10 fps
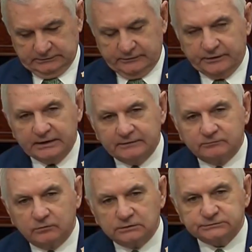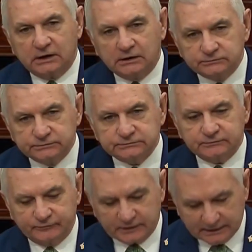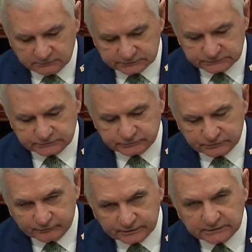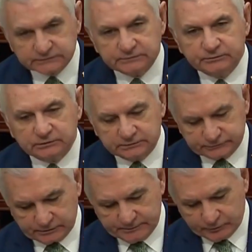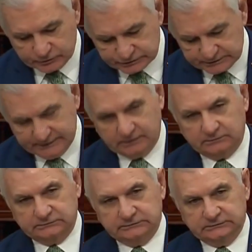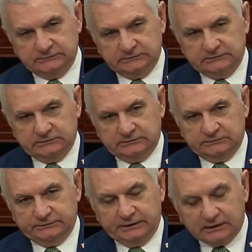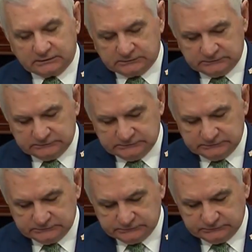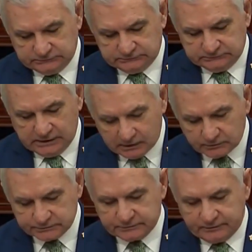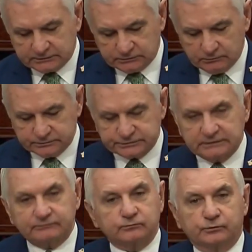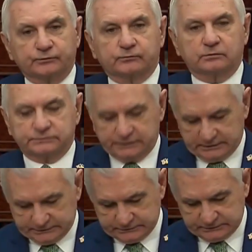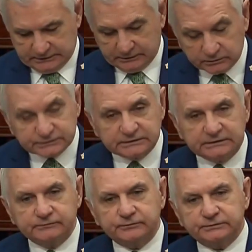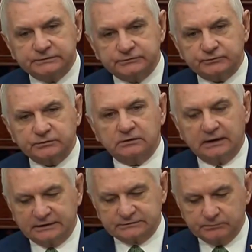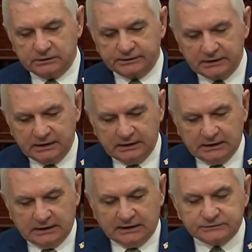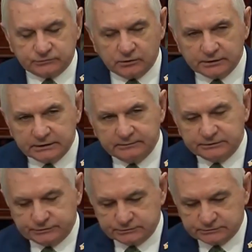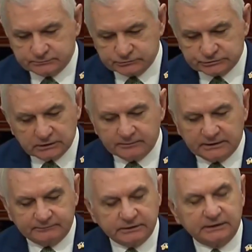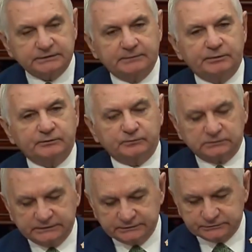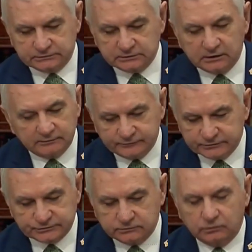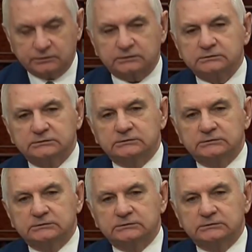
They have lost hundreds of thousands of civilians and military personnel. The horrors of October 7th were grotesque. I was in Israel last month. I saw the images, some that have not yet been released, of the slaughter.